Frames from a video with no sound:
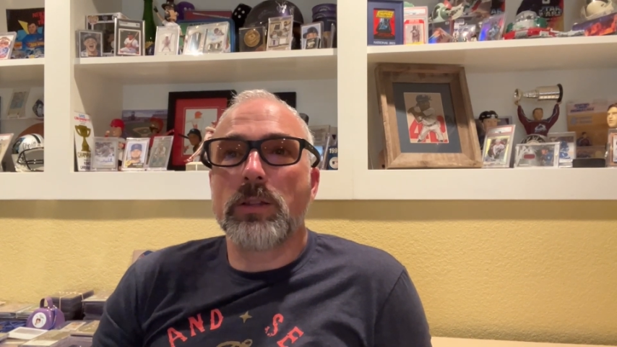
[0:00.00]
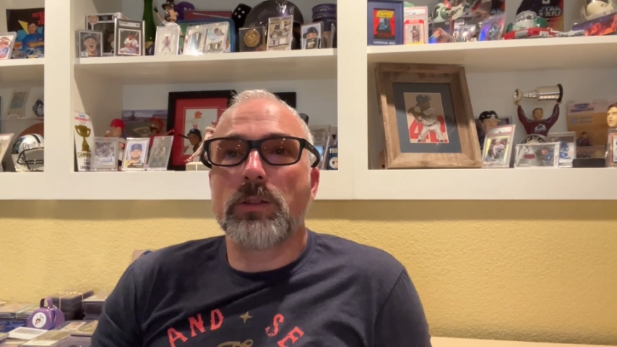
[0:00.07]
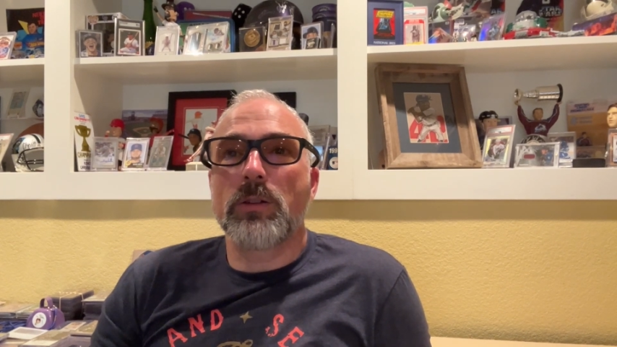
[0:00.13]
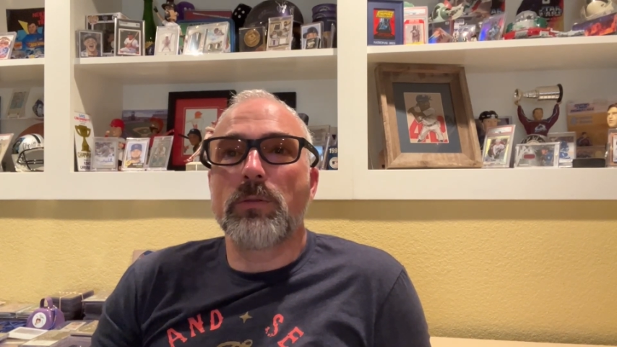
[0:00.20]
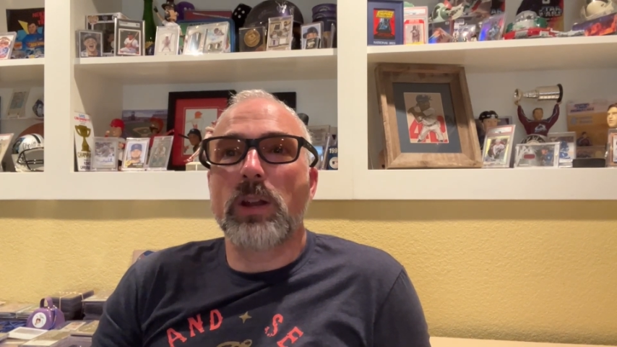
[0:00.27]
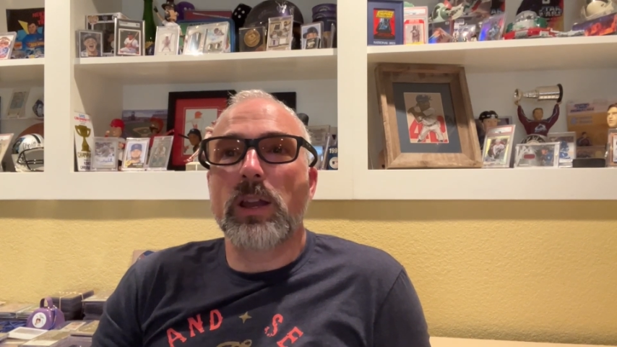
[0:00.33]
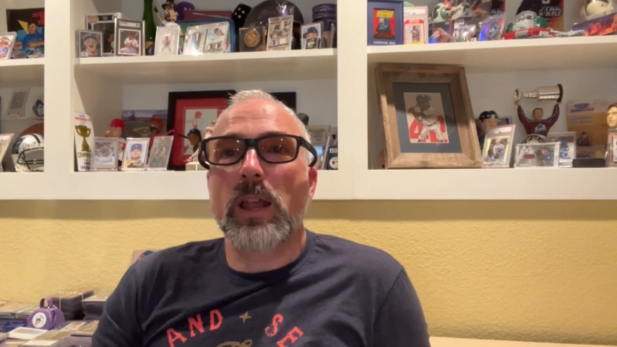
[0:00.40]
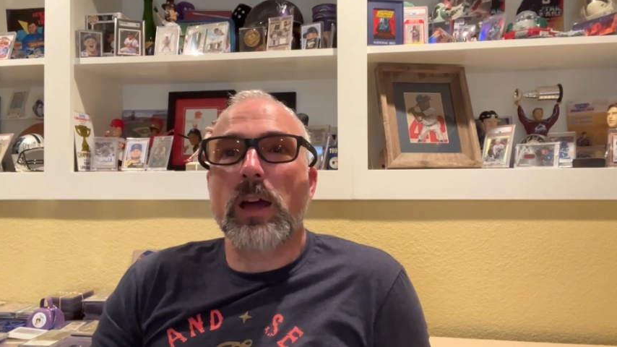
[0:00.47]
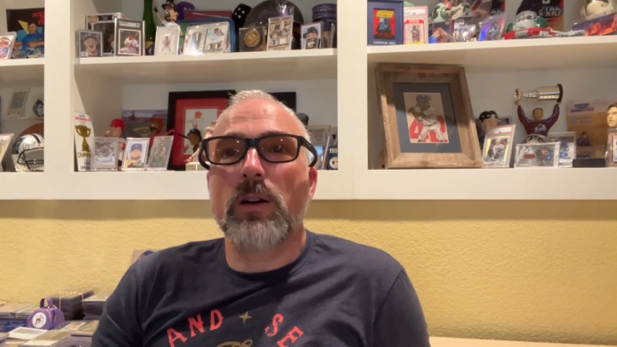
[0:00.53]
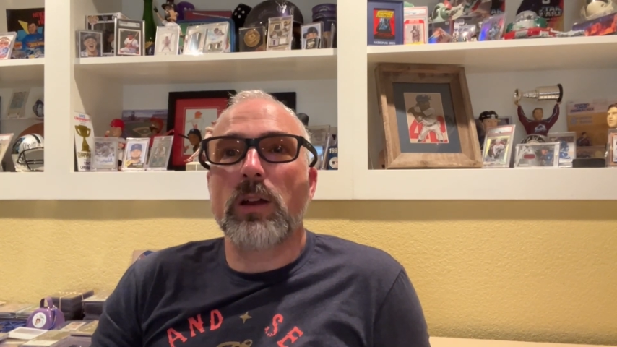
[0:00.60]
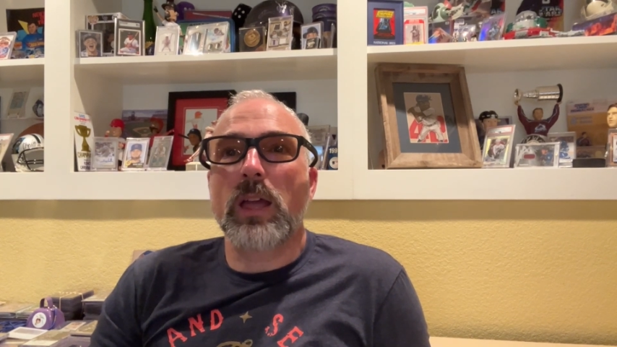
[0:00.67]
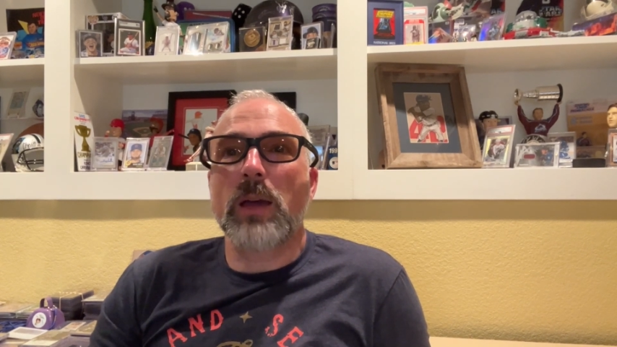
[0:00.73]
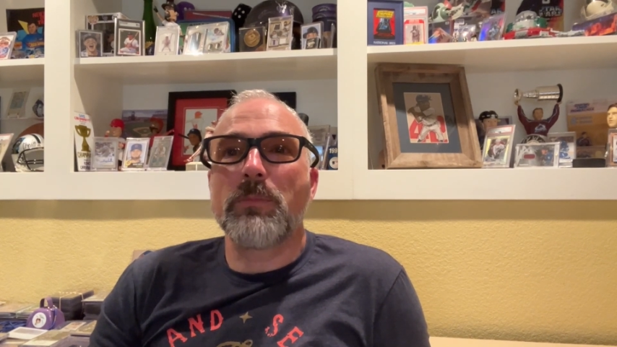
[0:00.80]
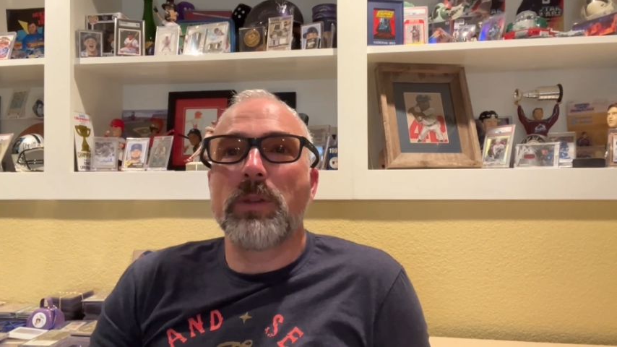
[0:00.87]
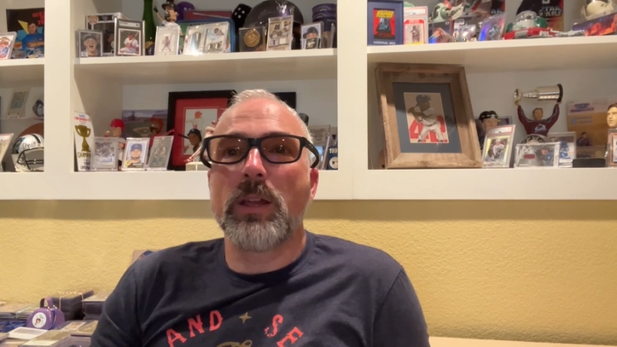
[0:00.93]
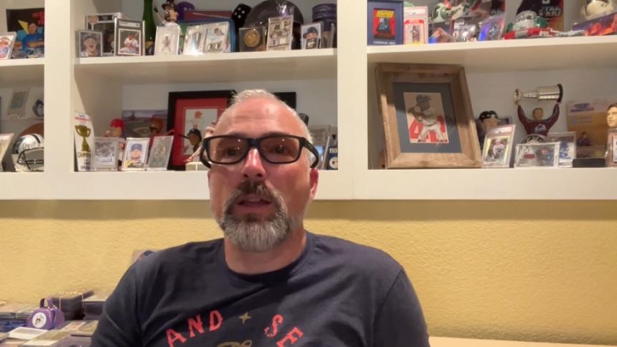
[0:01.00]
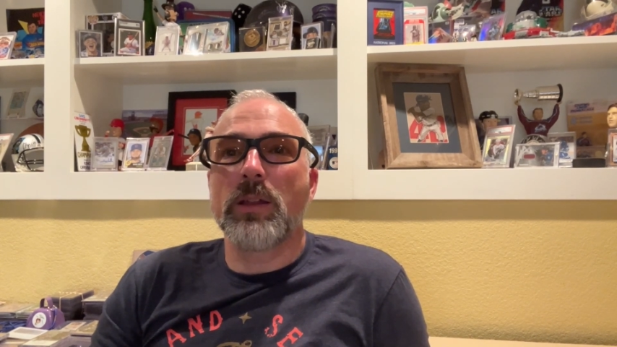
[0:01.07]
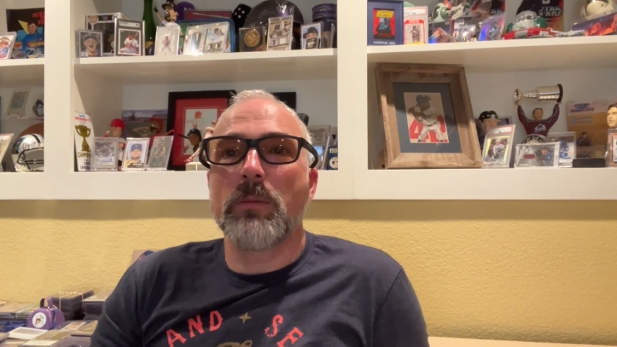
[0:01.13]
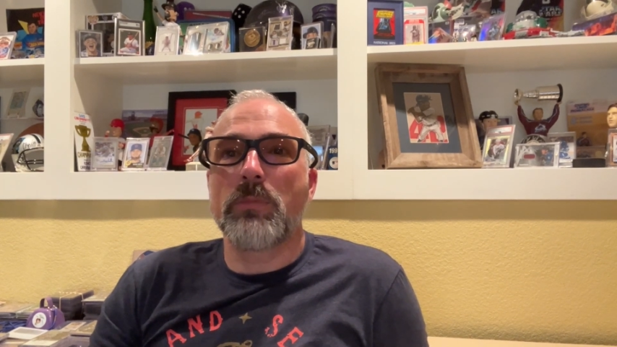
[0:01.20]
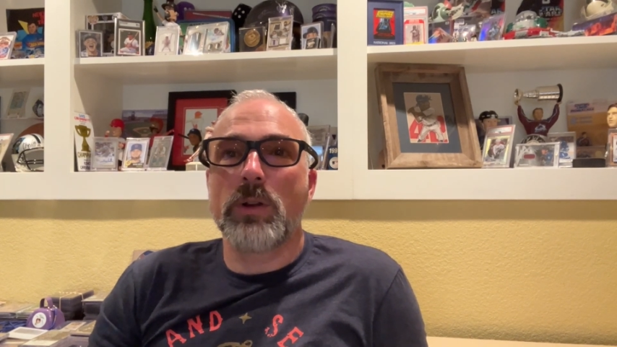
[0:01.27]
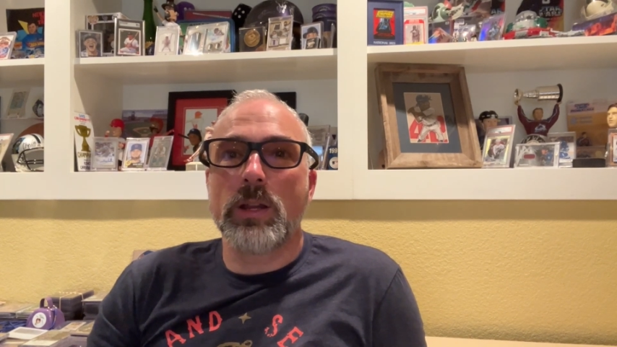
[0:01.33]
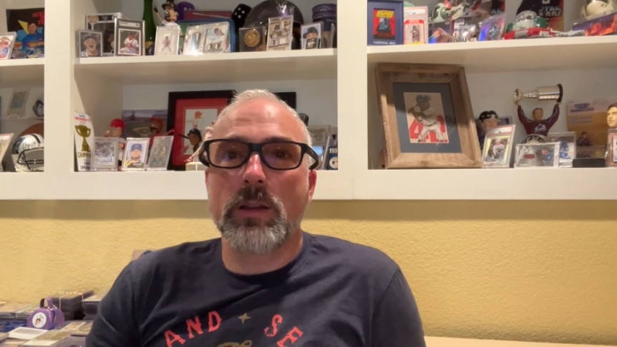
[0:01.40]
So right now I am taking a
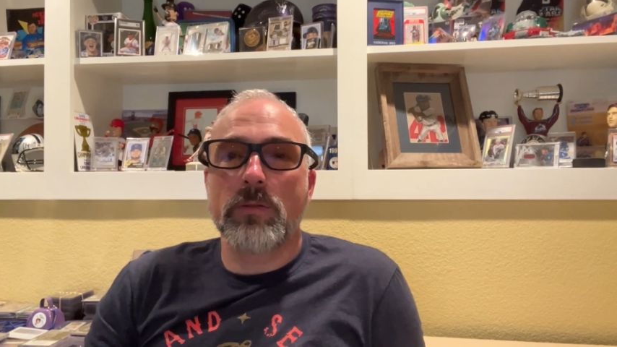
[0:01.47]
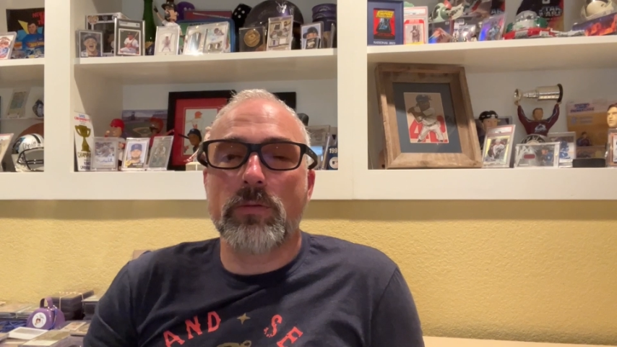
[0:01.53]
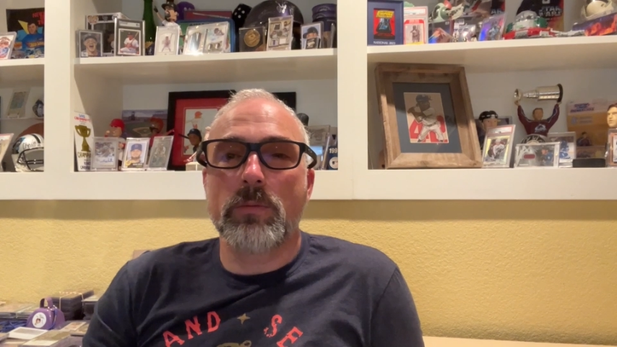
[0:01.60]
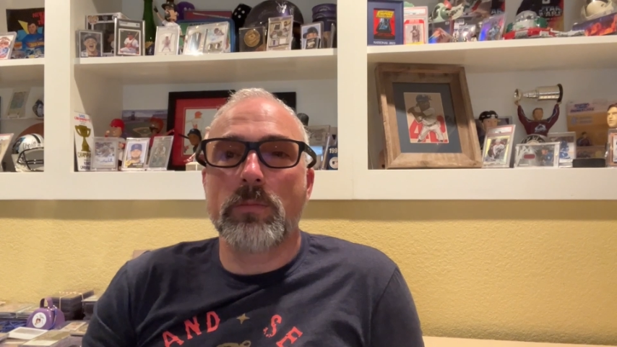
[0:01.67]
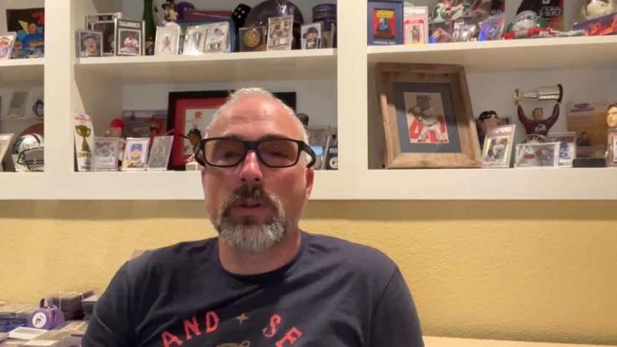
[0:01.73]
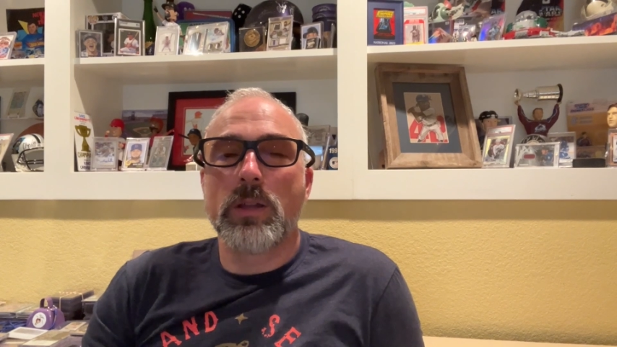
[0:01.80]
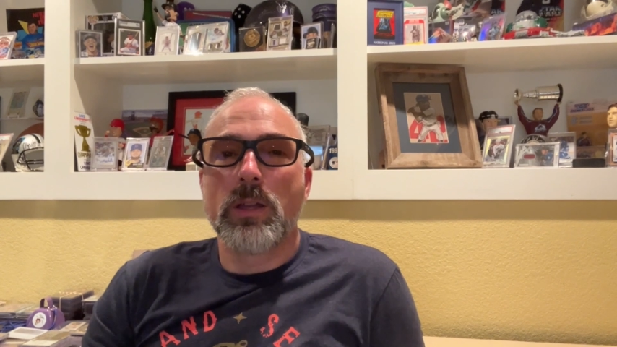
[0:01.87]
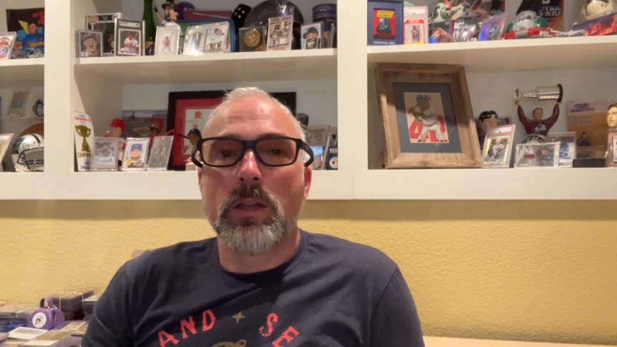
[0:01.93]
break from